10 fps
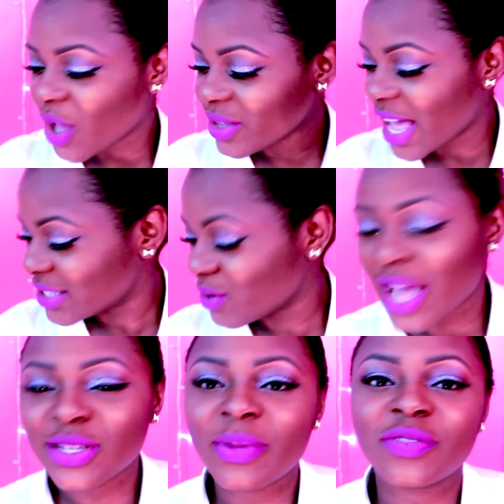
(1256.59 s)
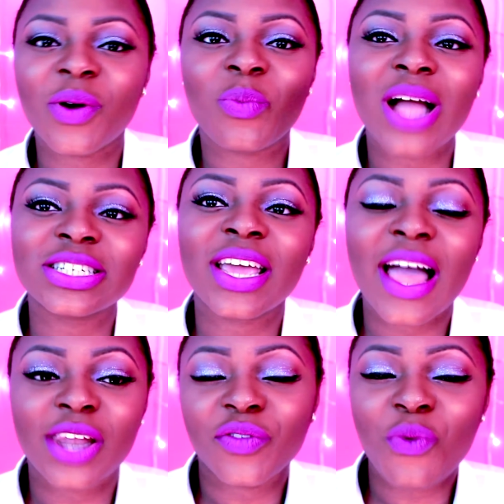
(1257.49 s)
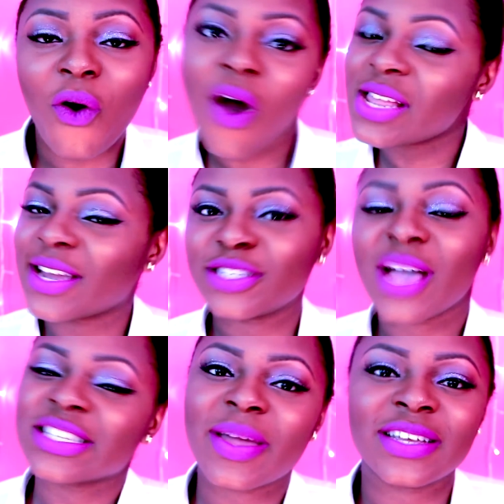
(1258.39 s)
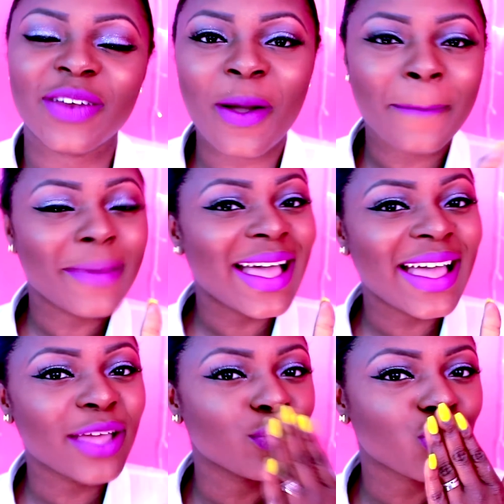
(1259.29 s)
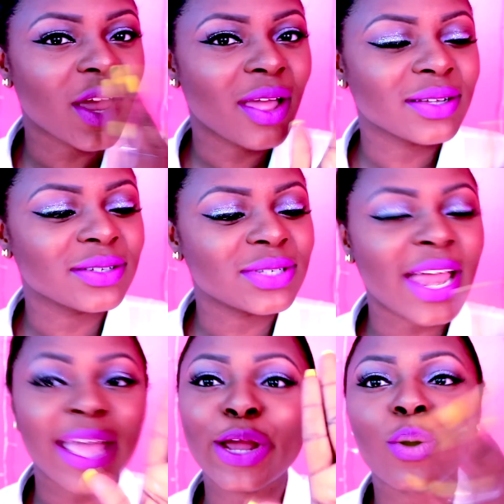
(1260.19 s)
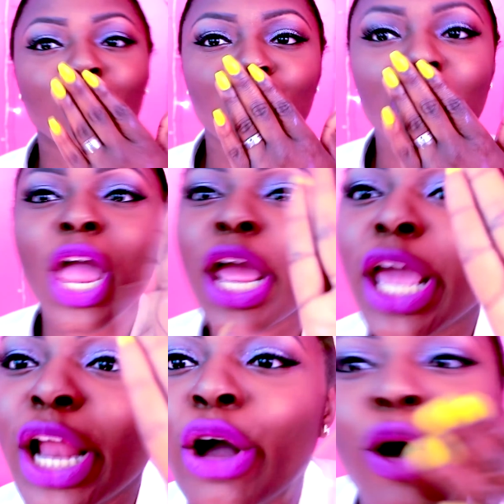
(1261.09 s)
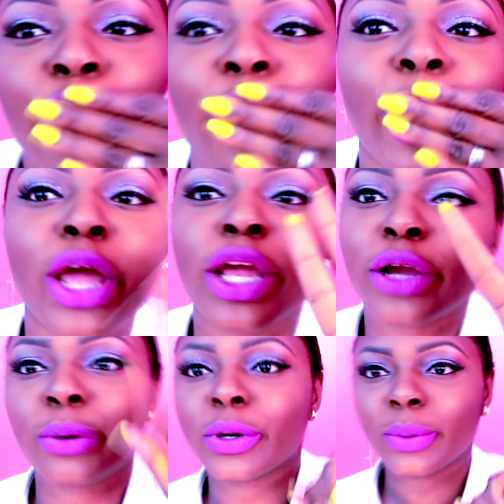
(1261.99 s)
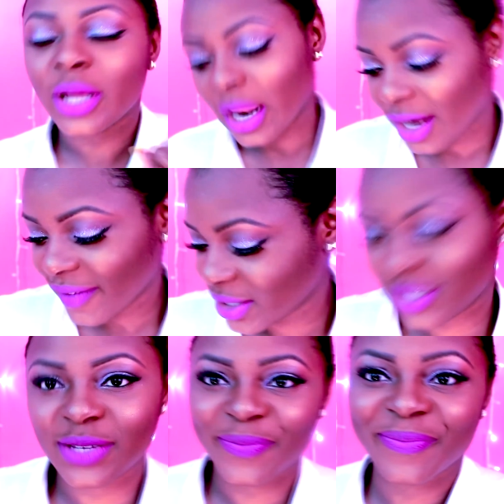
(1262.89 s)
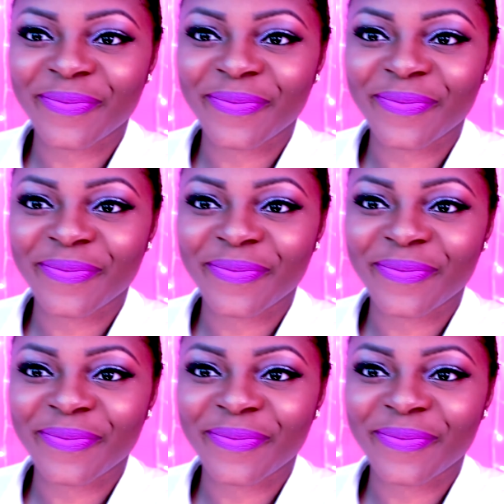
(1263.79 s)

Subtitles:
So yes, thank you guys so much for watching. I love you all, and I'll see you guys in my next video. Bye. See that? It ain't going nowhere. I love it.